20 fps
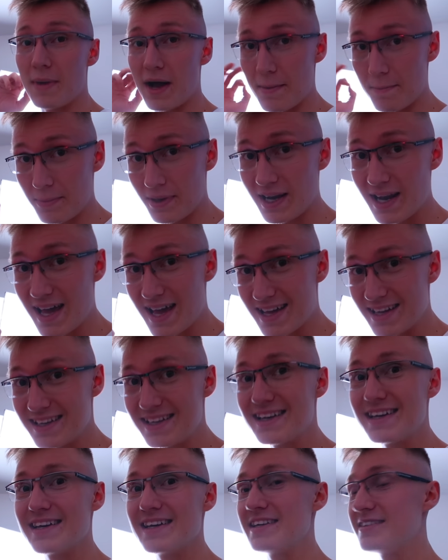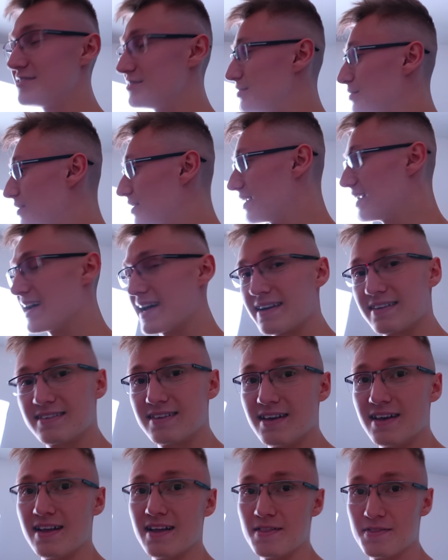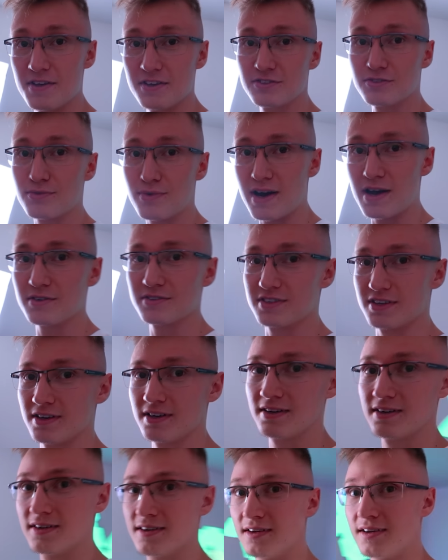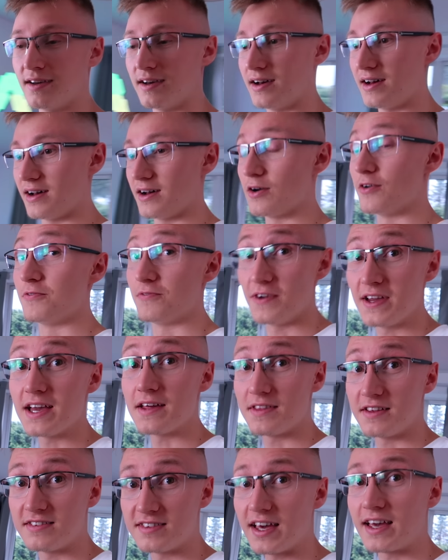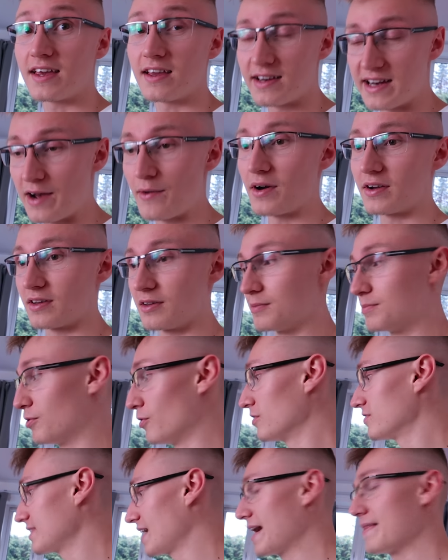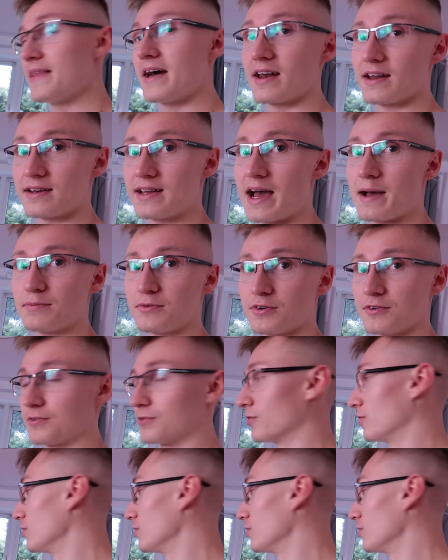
my plan is to connect this router via the 10 gig networking port and that adapter, of